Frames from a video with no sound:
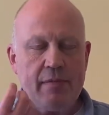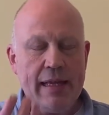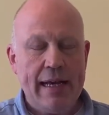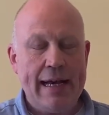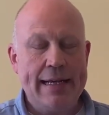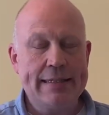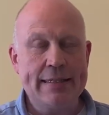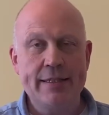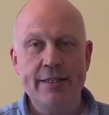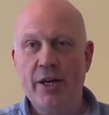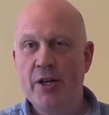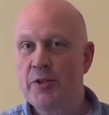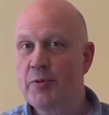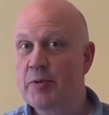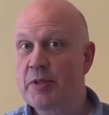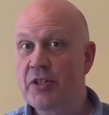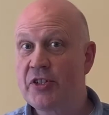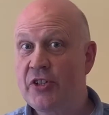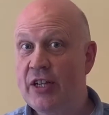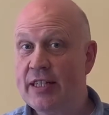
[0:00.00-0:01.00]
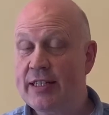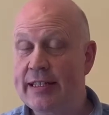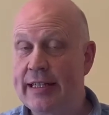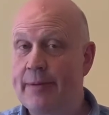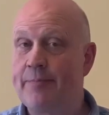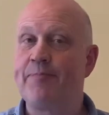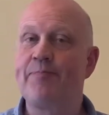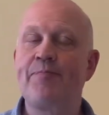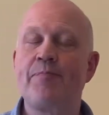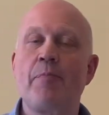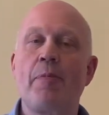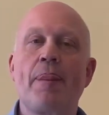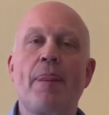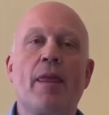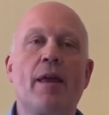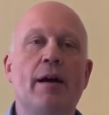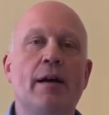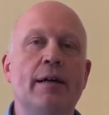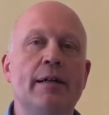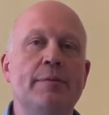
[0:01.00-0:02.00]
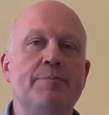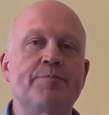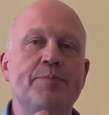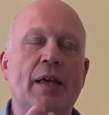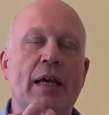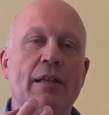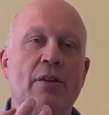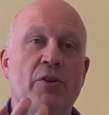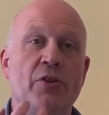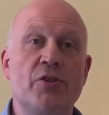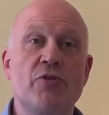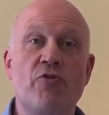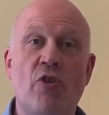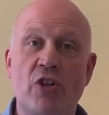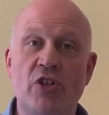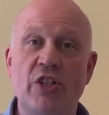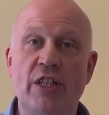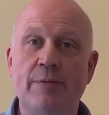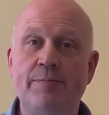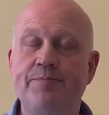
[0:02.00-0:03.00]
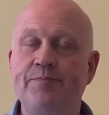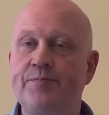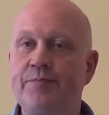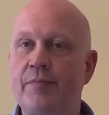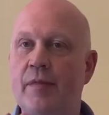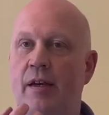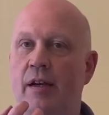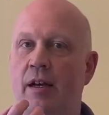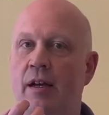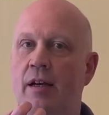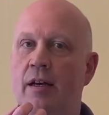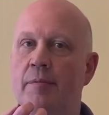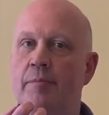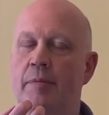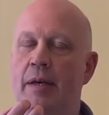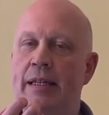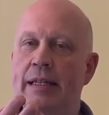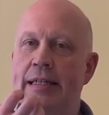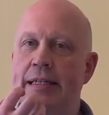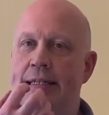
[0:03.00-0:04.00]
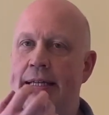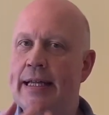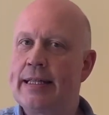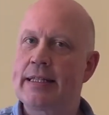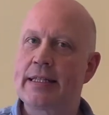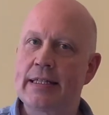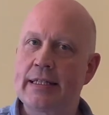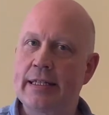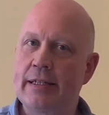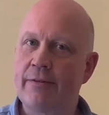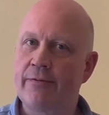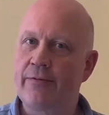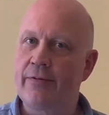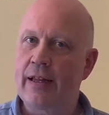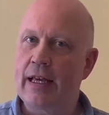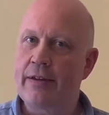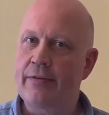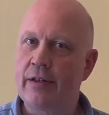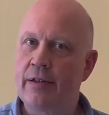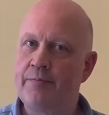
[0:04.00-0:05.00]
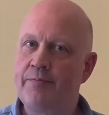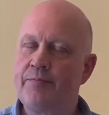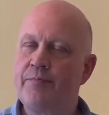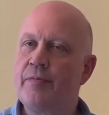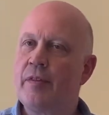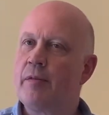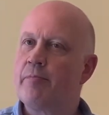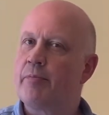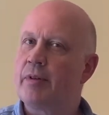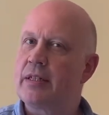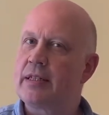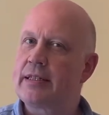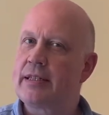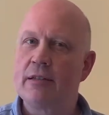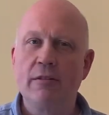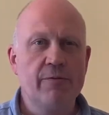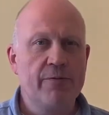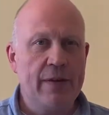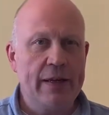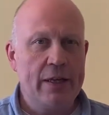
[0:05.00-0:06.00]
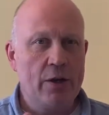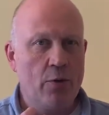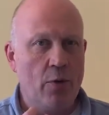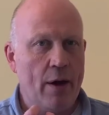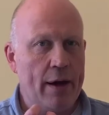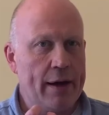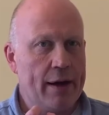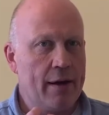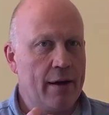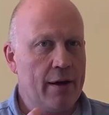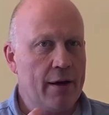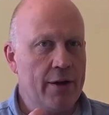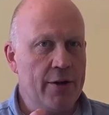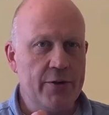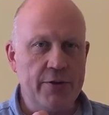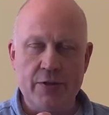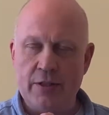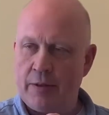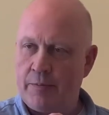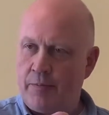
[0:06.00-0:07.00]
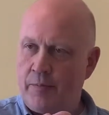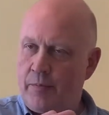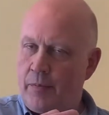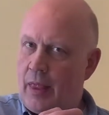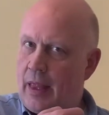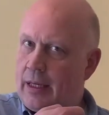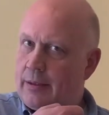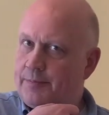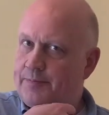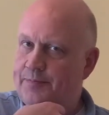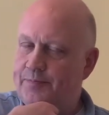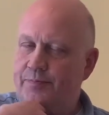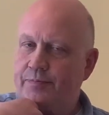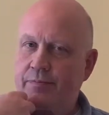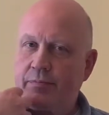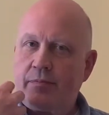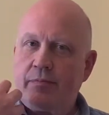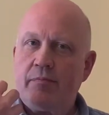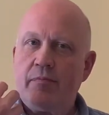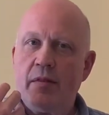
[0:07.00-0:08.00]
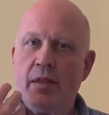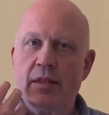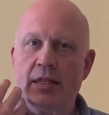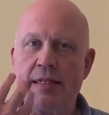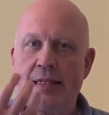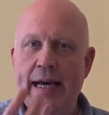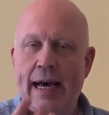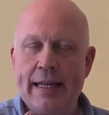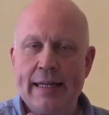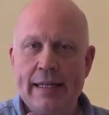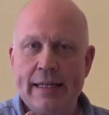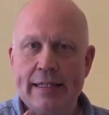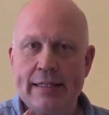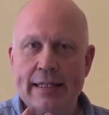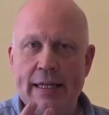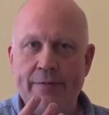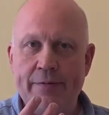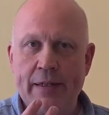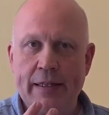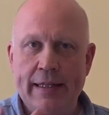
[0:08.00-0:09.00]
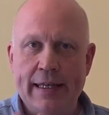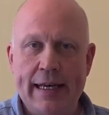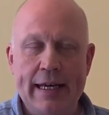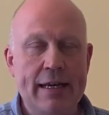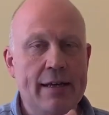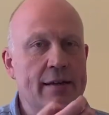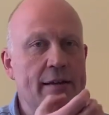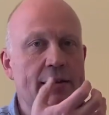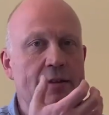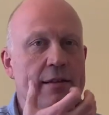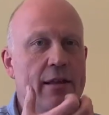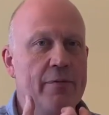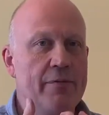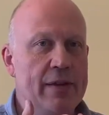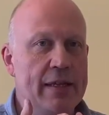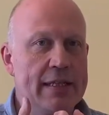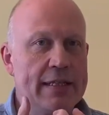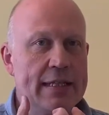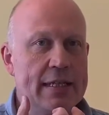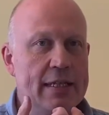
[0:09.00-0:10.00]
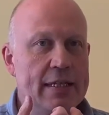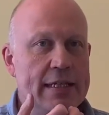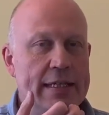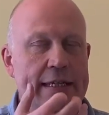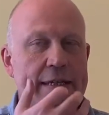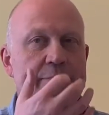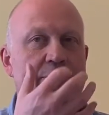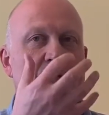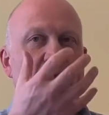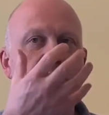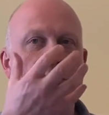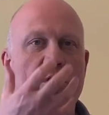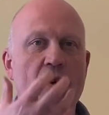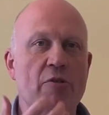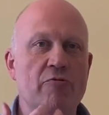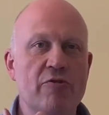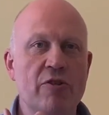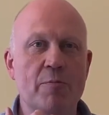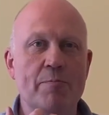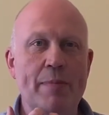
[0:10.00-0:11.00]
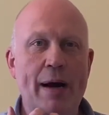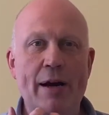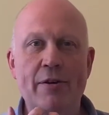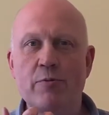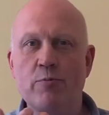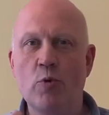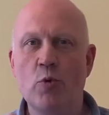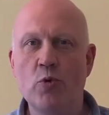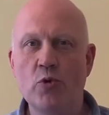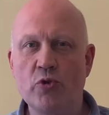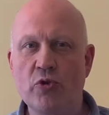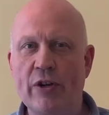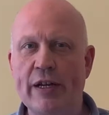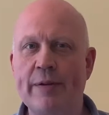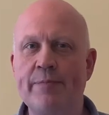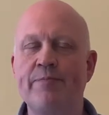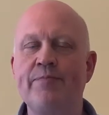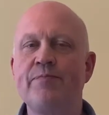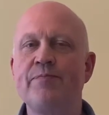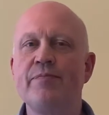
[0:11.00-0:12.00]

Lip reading: As the nose was suggesting, a lot of structure, an intensity of flavour, but still feeling quite closed. The tannin is definitely there, lovely acidity. I've got a real mouth-watering